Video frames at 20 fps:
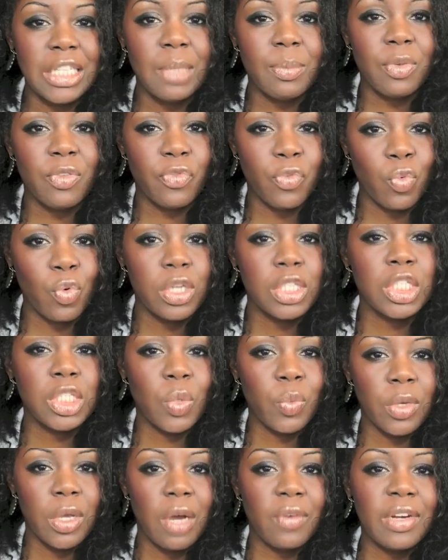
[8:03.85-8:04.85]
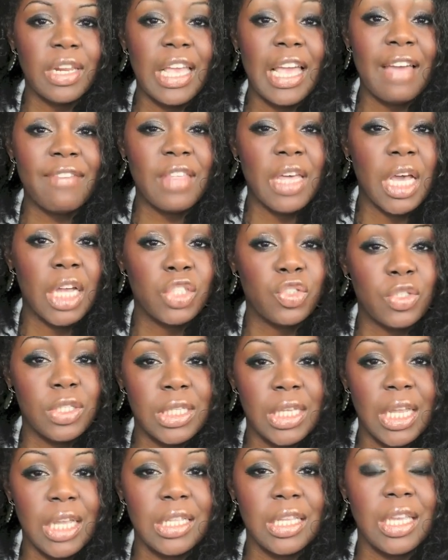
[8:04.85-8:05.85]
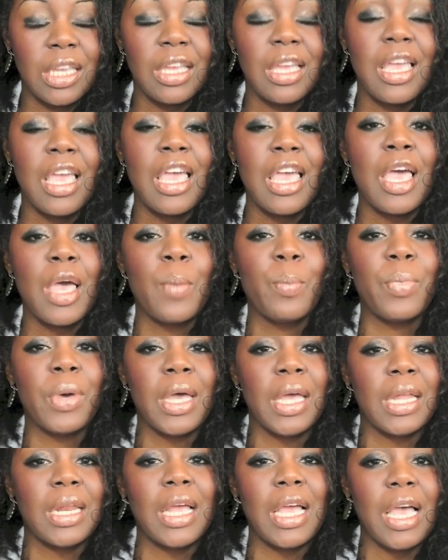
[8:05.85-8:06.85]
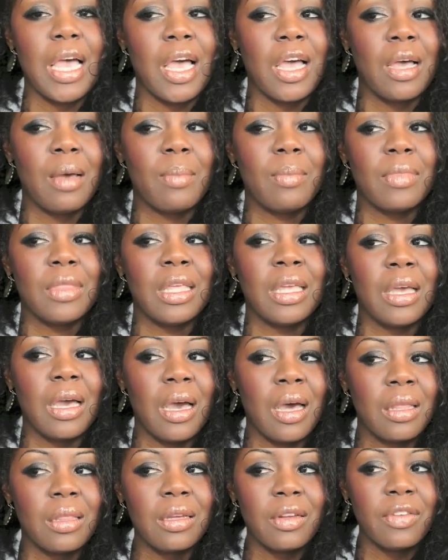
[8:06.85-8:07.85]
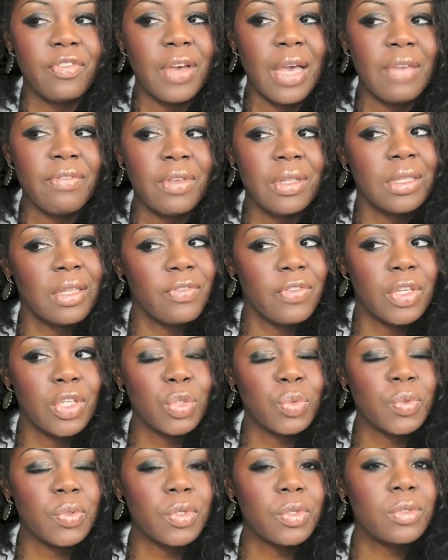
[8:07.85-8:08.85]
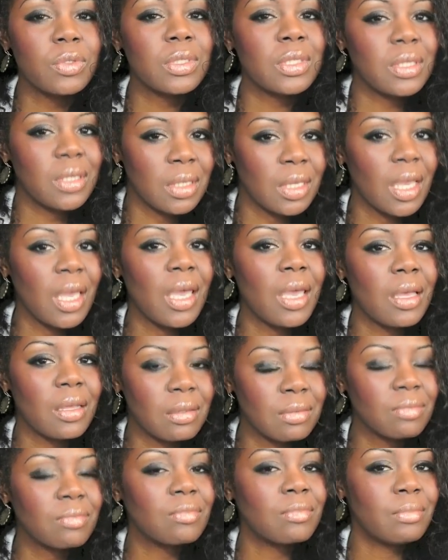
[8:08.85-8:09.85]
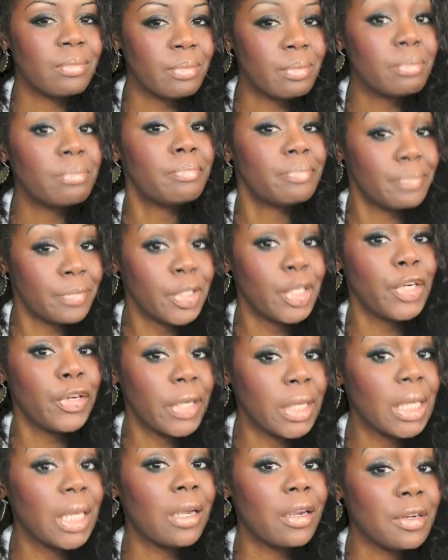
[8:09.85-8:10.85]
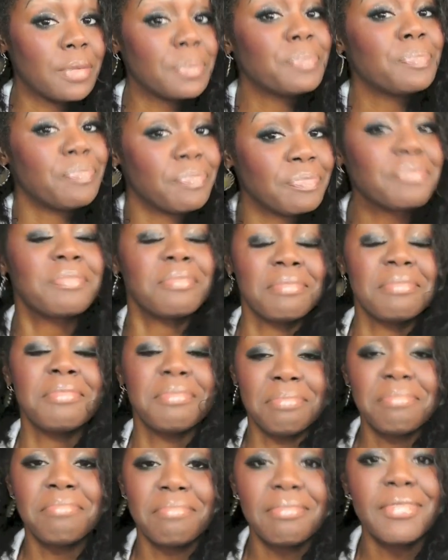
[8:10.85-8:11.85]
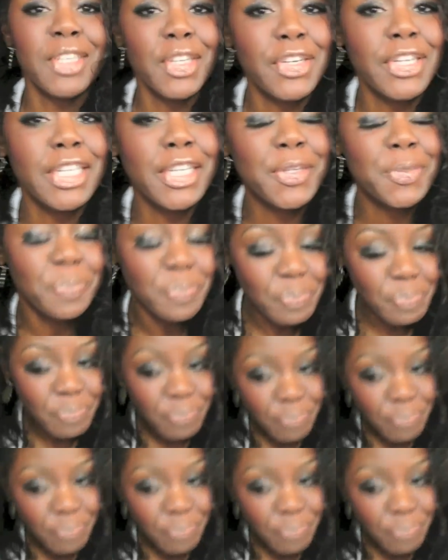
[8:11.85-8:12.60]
much heat to your hair it's going to have devastating effects on your hair. So basically, do your hair